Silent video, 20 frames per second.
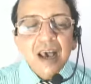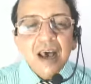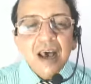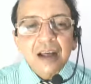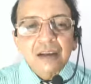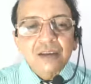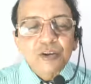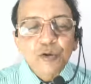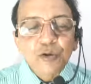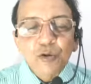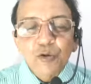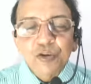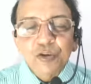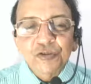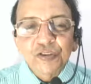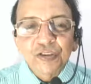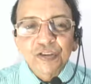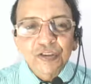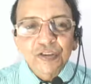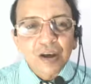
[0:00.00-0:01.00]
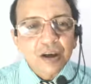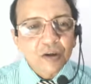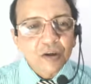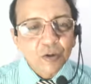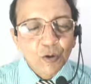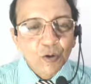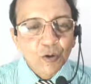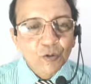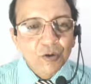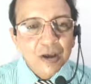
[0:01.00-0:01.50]
And two questions are
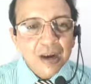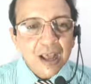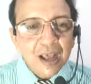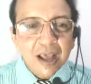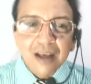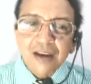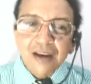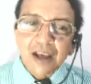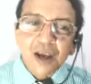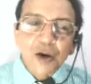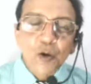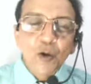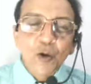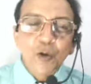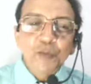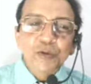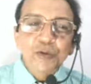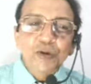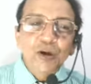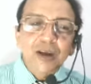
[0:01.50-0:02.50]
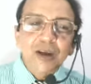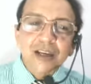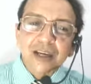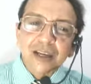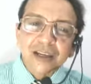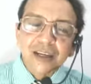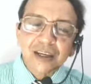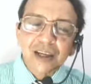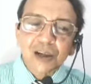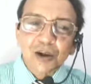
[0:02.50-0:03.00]
over, and I hope you are
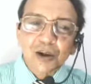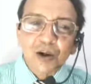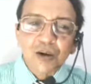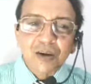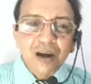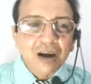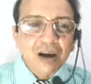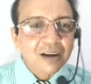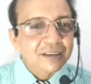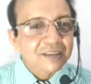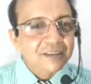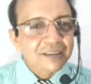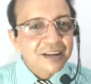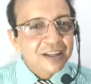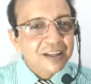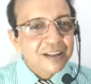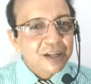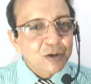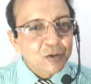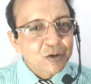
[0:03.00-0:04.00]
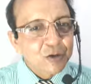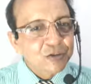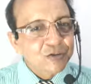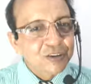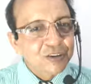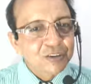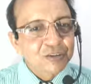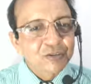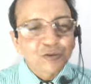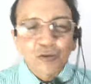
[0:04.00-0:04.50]
getting along answering the
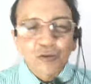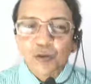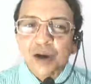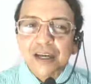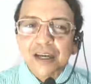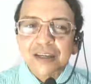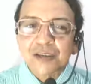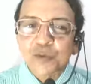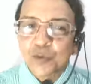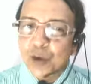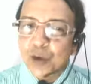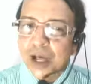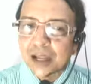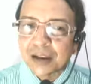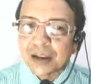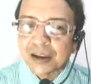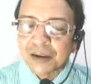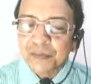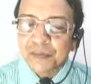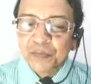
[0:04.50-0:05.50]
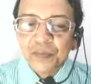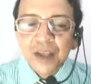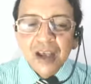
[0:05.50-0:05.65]
questions quite well.